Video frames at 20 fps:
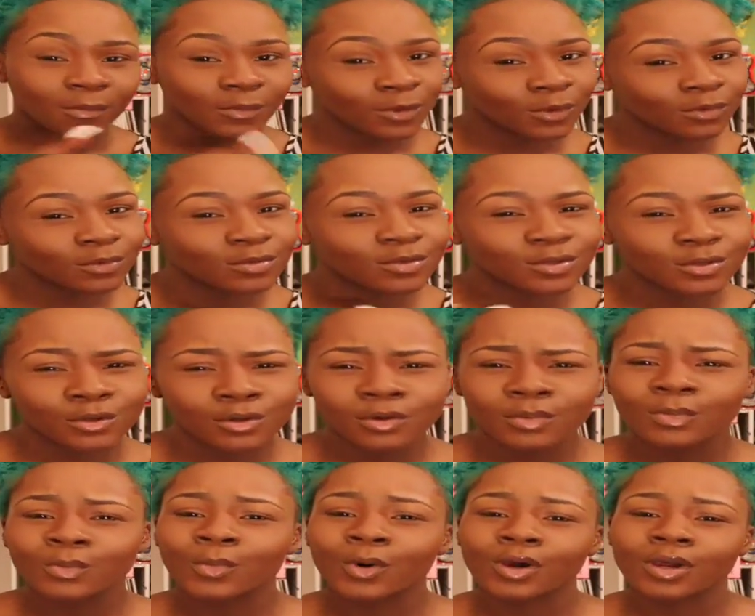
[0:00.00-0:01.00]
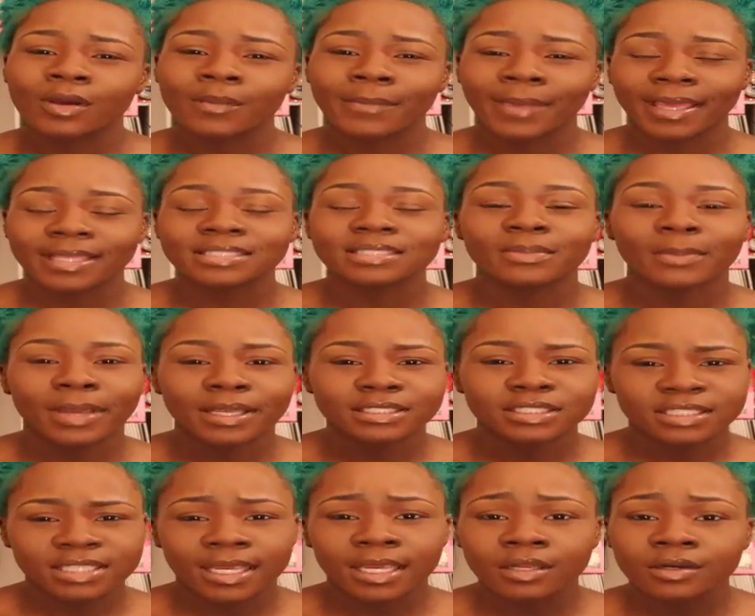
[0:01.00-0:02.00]
YouTube? Welcome back to my
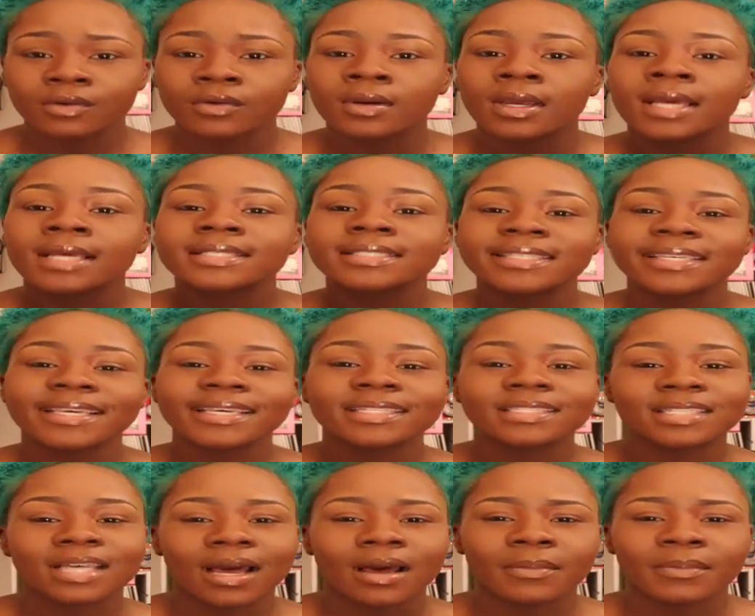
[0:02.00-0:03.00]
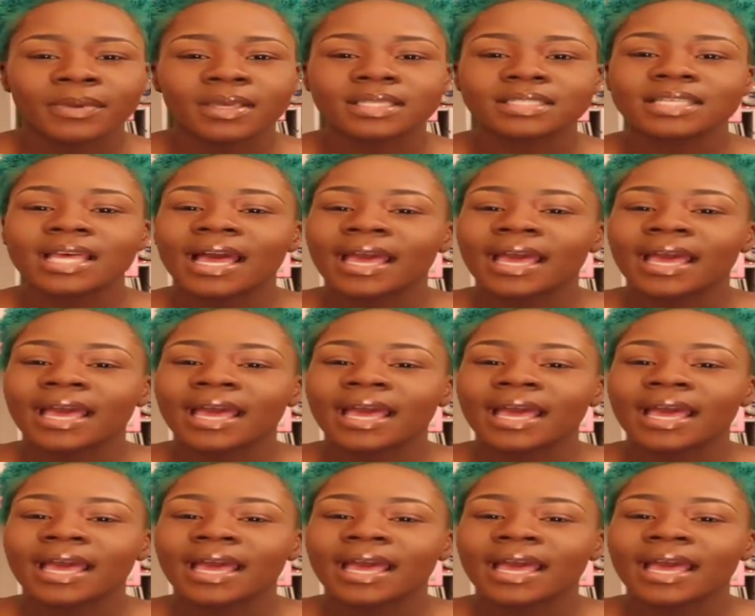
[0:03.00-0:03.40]
channel, Tia Topics.